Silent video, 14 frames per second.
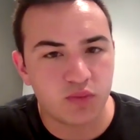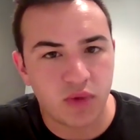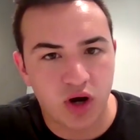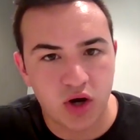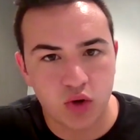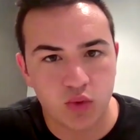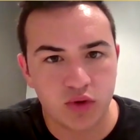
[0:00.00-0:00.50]
the
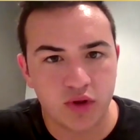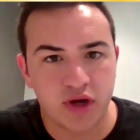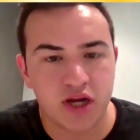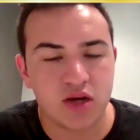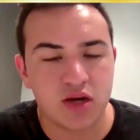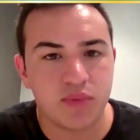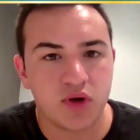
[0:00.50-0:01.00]
model we're
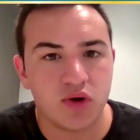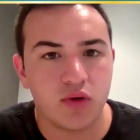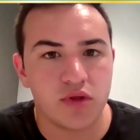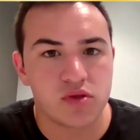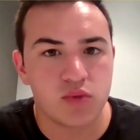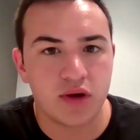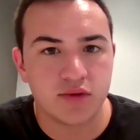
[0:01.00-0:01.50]
looking to build
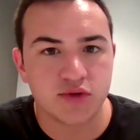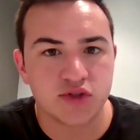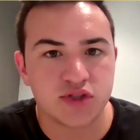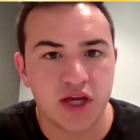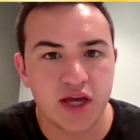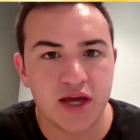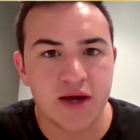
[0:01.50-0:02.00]
is we
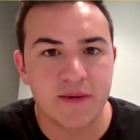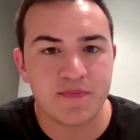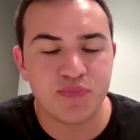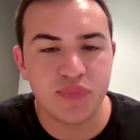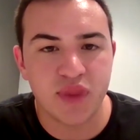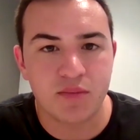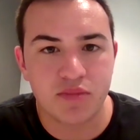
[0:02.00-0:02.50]
understand
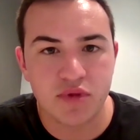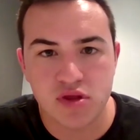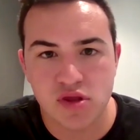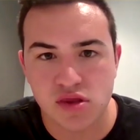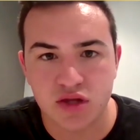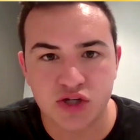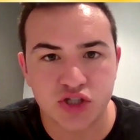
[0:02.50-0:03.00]
that
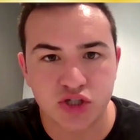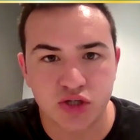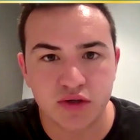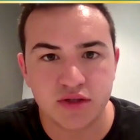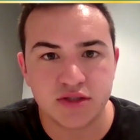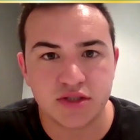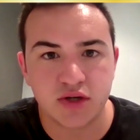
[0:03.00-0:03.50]
business
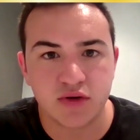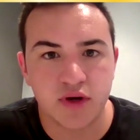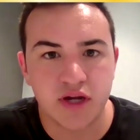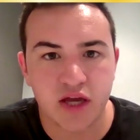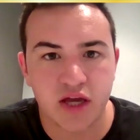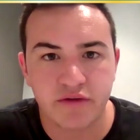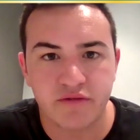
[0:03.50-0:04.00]
insurance or
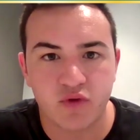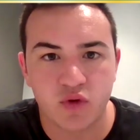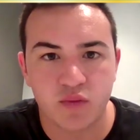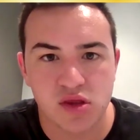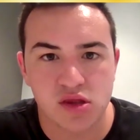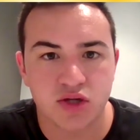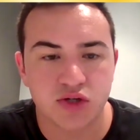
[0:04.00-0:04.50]
any kind of form of
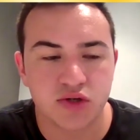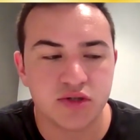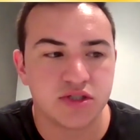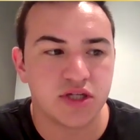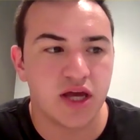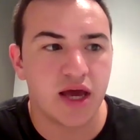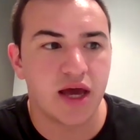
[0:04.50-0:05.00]
business
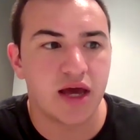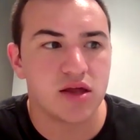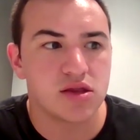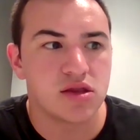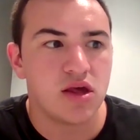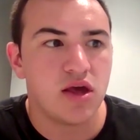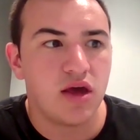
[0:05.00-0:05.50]
insurance
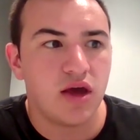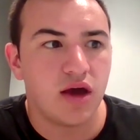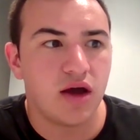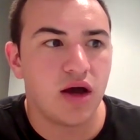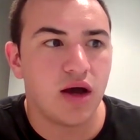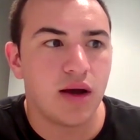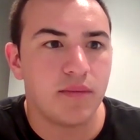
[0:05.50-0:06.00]
has,
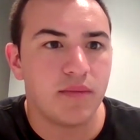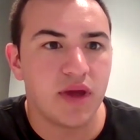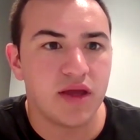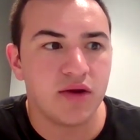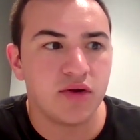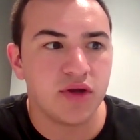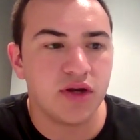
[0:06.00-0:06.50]

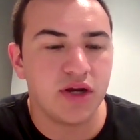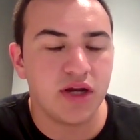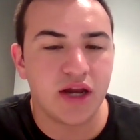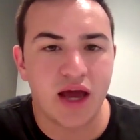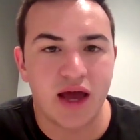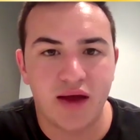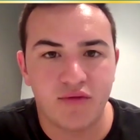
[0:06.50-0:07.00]
you need
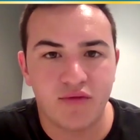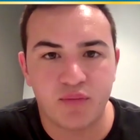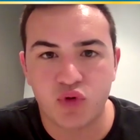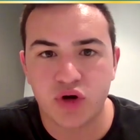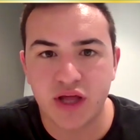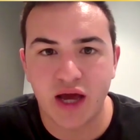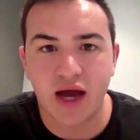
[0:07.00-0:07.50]
to have
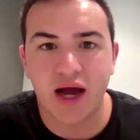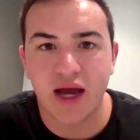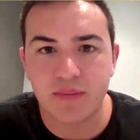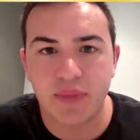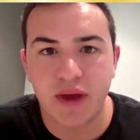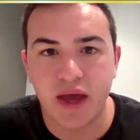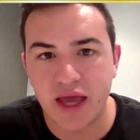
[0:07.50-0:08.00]
pretty
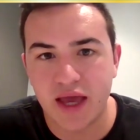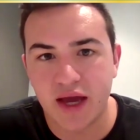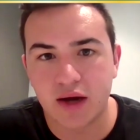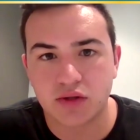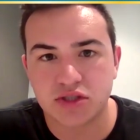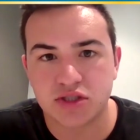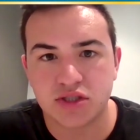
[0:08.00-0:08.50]
high
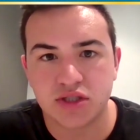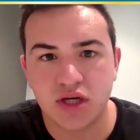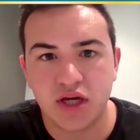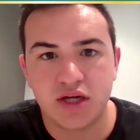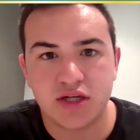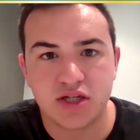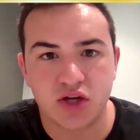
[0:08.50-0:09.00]
payouts
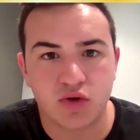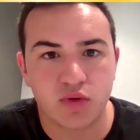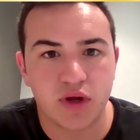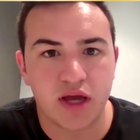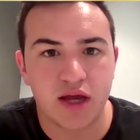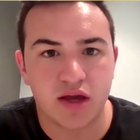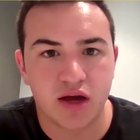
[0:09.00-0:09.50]
to
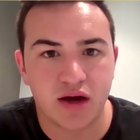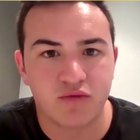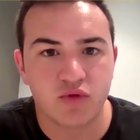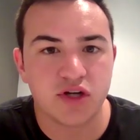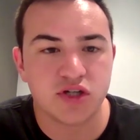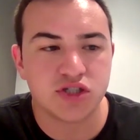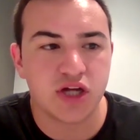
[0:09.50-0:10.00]
create
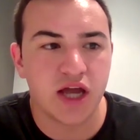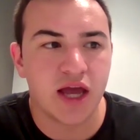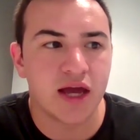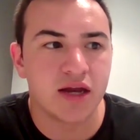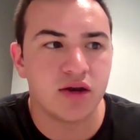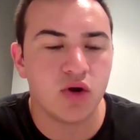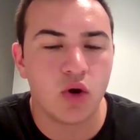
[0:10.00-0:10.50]
coverage.
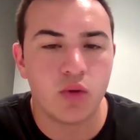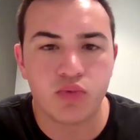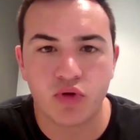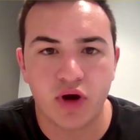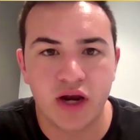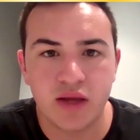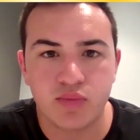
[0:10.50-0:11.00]
And
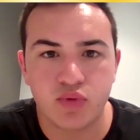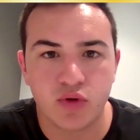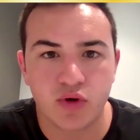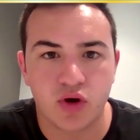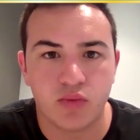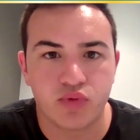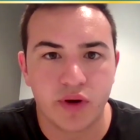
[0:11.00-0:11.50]
any
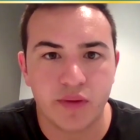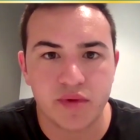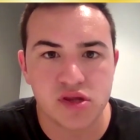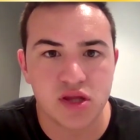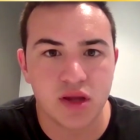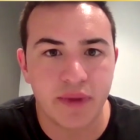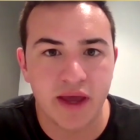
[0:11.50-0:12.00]
protocol
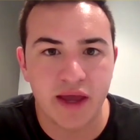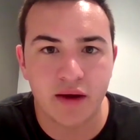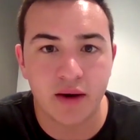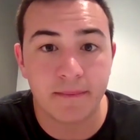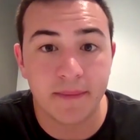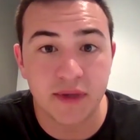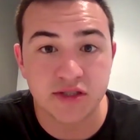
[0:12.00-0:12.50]
promising to pay out
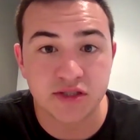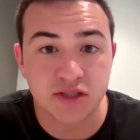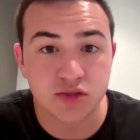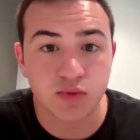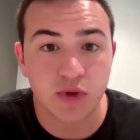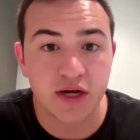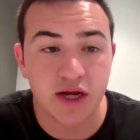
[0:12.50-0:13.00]
a
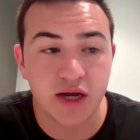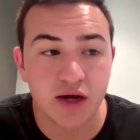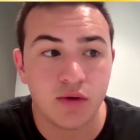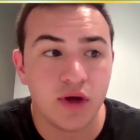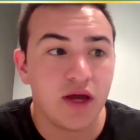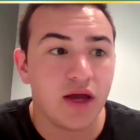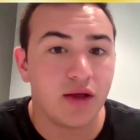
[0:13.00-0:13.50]
business right
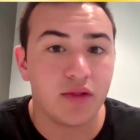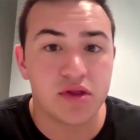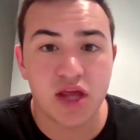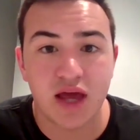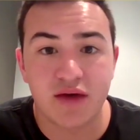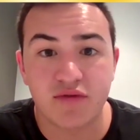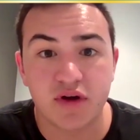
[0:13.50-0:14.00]
now, unless
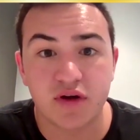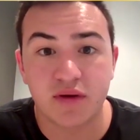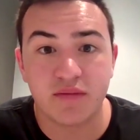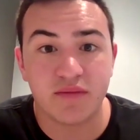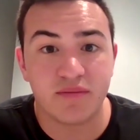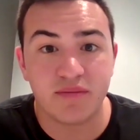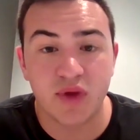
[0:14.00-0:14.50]
they have
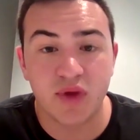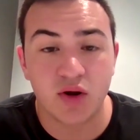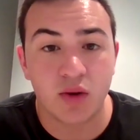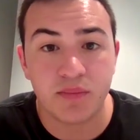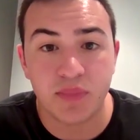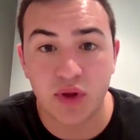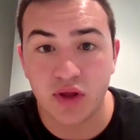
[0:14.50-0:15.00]
a $2,
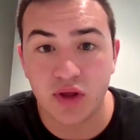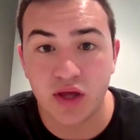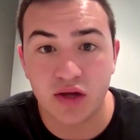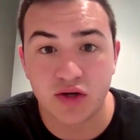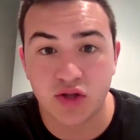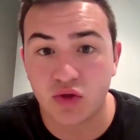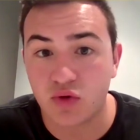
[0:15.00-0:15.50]

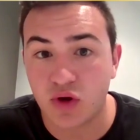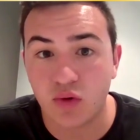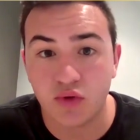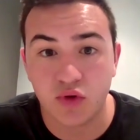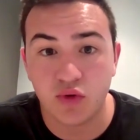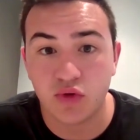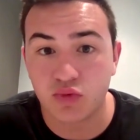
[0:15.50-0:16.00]

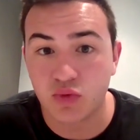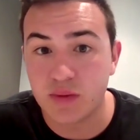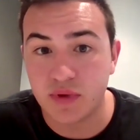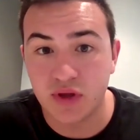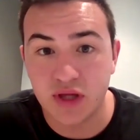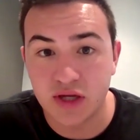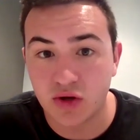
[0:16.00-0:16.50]
$3
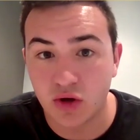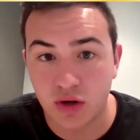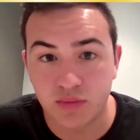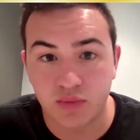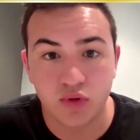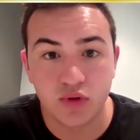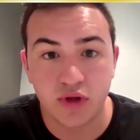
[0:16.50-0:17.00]
billion
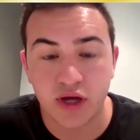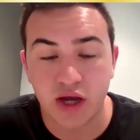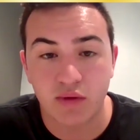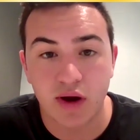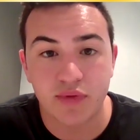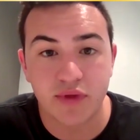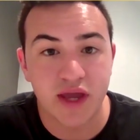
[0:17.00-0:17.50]
pool lying
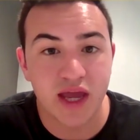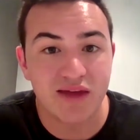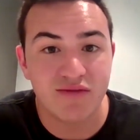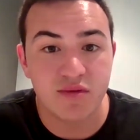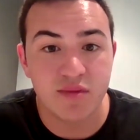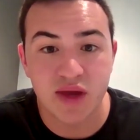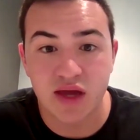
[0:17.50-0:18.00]
around, they can't
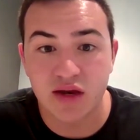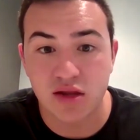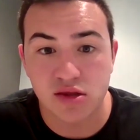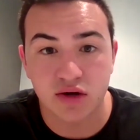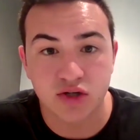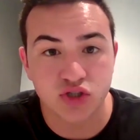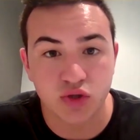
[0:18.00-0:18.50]
even begin to
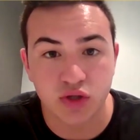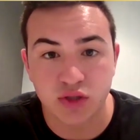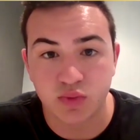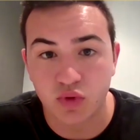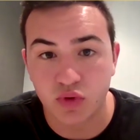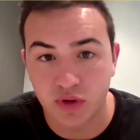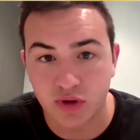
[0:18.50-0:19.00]
start insuring
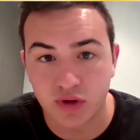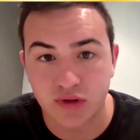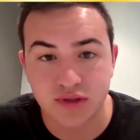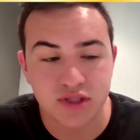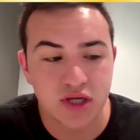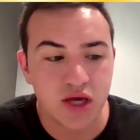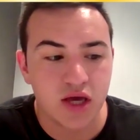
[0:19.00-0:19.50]

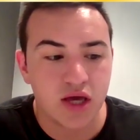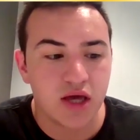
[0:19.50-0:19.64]
protocols.